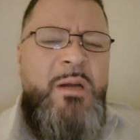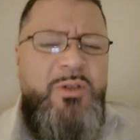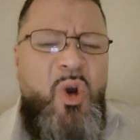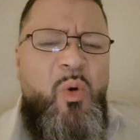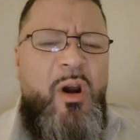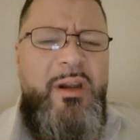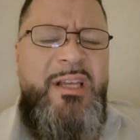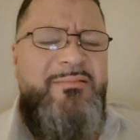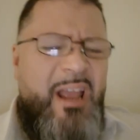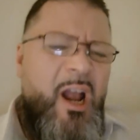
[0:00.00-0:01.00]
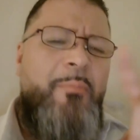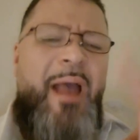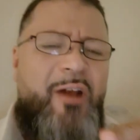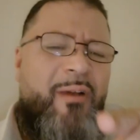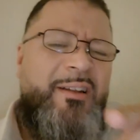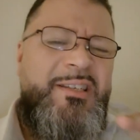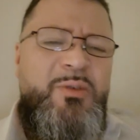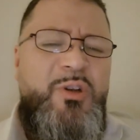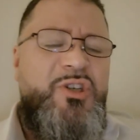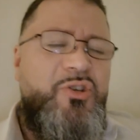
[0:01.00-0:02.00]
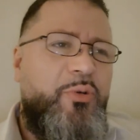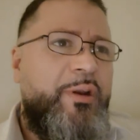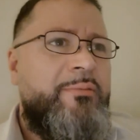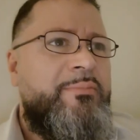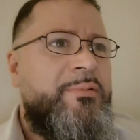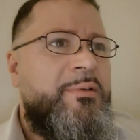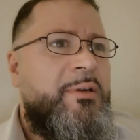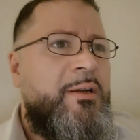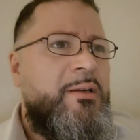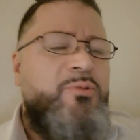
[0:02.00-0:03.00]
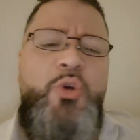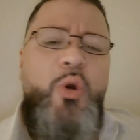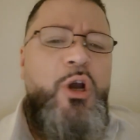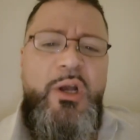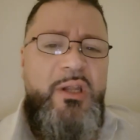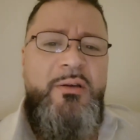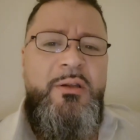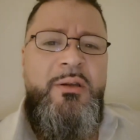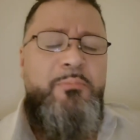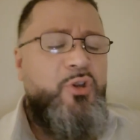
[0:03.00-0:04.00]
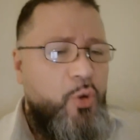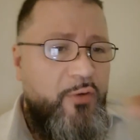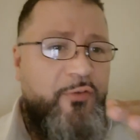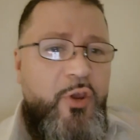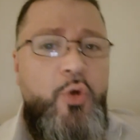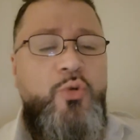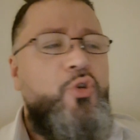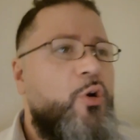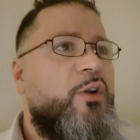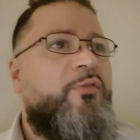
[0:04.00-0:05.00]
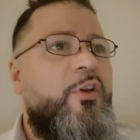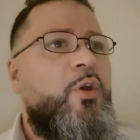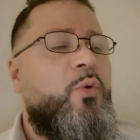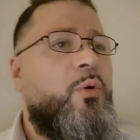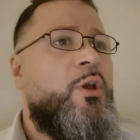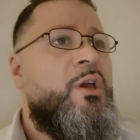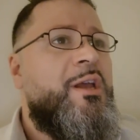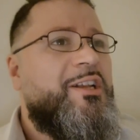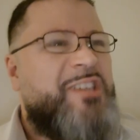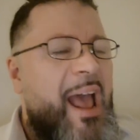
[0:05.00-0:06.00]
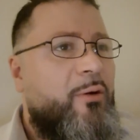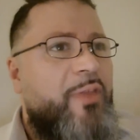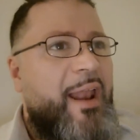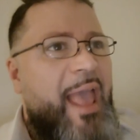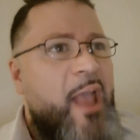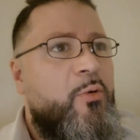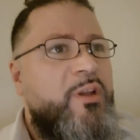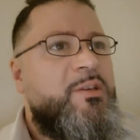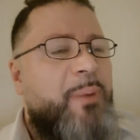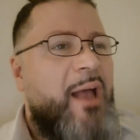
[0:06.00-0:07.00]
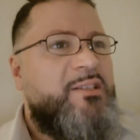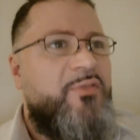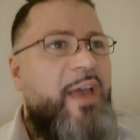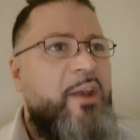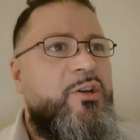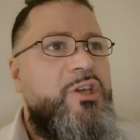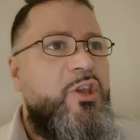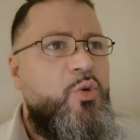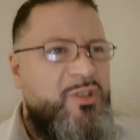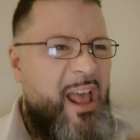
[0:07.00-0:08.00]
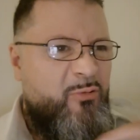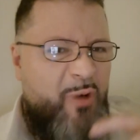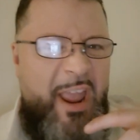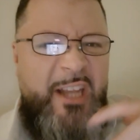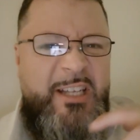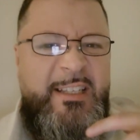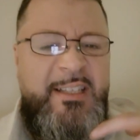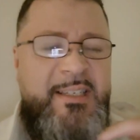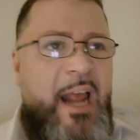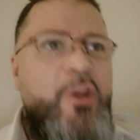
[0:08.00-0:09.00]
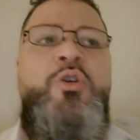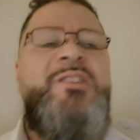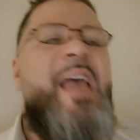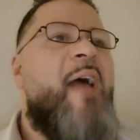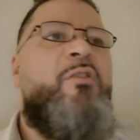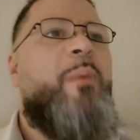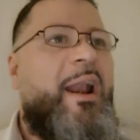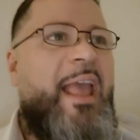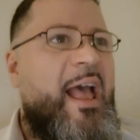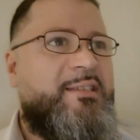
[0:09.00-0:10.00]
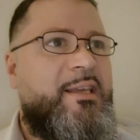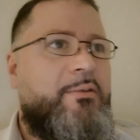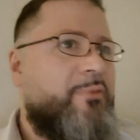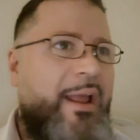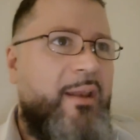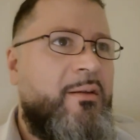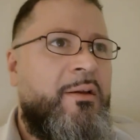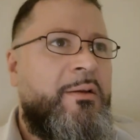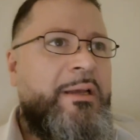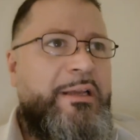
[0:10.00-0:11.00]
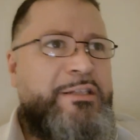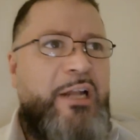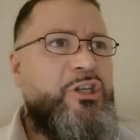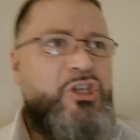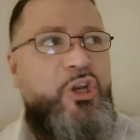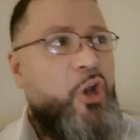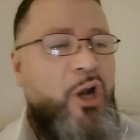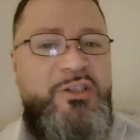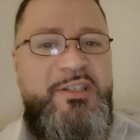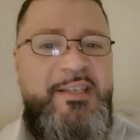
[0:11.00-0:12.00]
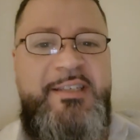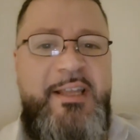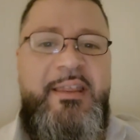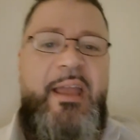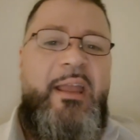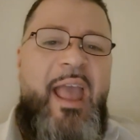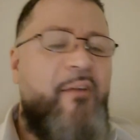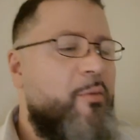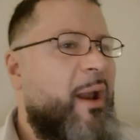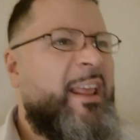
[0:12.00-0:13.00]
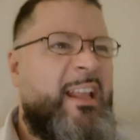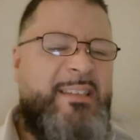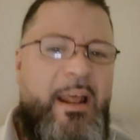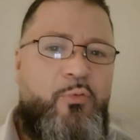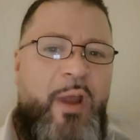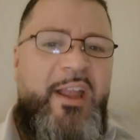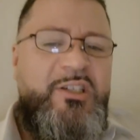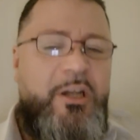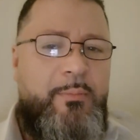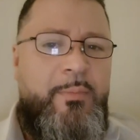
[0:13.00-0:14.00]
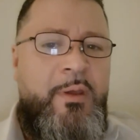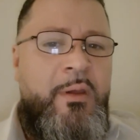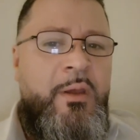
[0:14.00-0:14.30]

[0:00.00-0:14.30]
But don't worry. They come back around to see what you're doing. Do good, but do it for you. Do good for you. Channel that anger into positive energy. Use that rage that's inside you, because everybody has it, right? It's not just a narcissistic thing. Everybody gets that rage in them.